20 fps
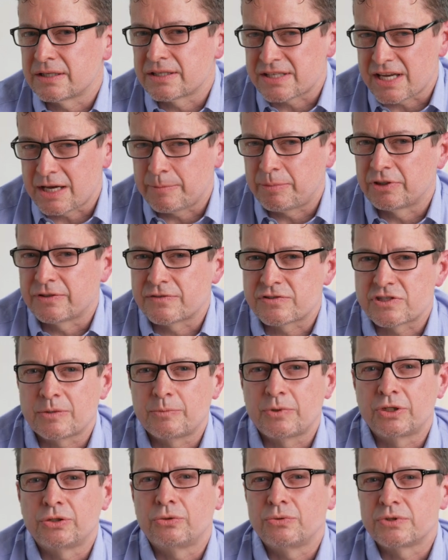example of
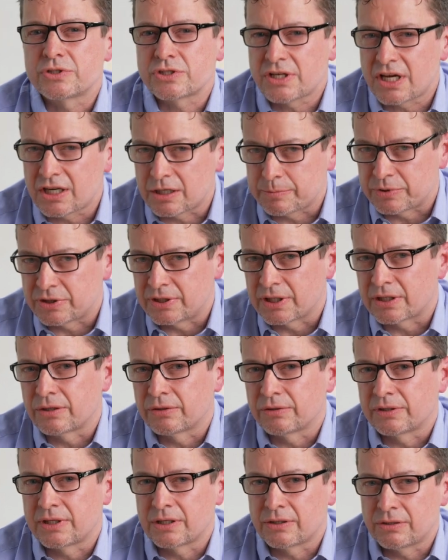someone who is not a
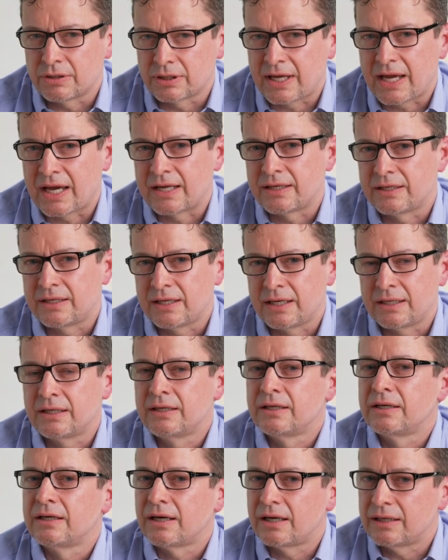particularly good candidate
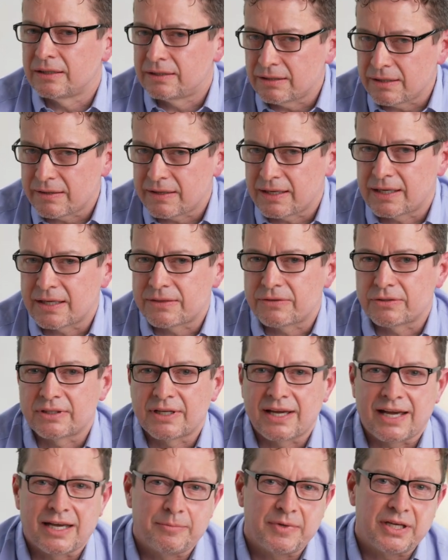until they get their
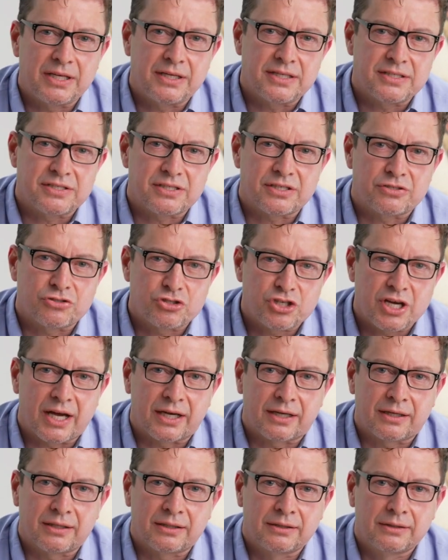diabetes in
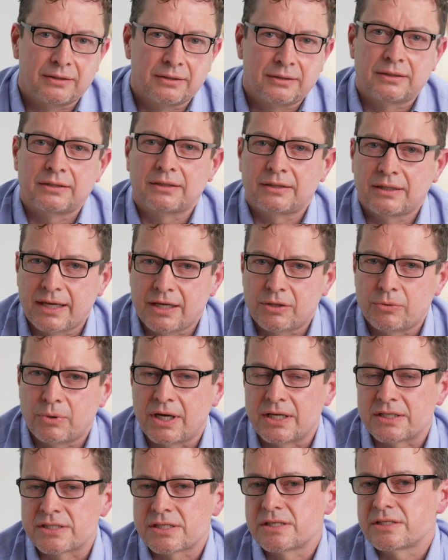check.
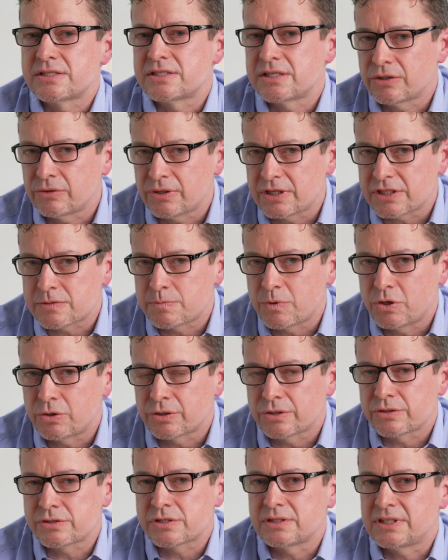Likewise, cigarette
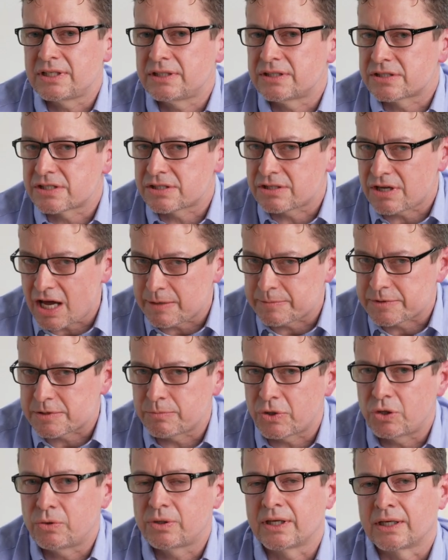smokers need to stop
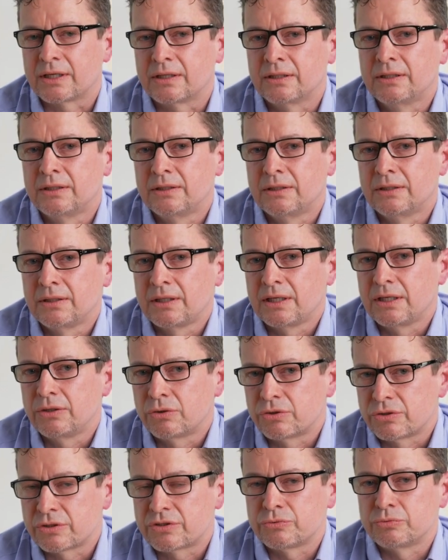smoking in
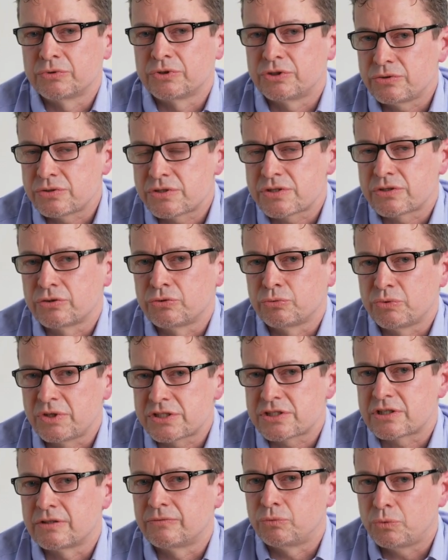order to reduce their
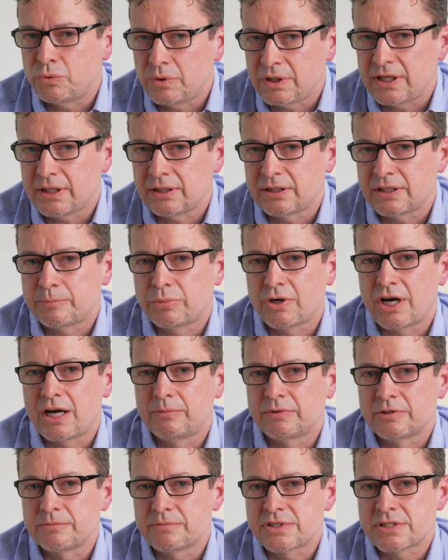risk of wound healing
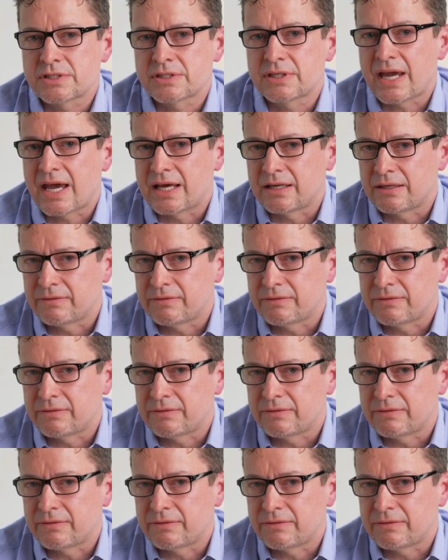problems and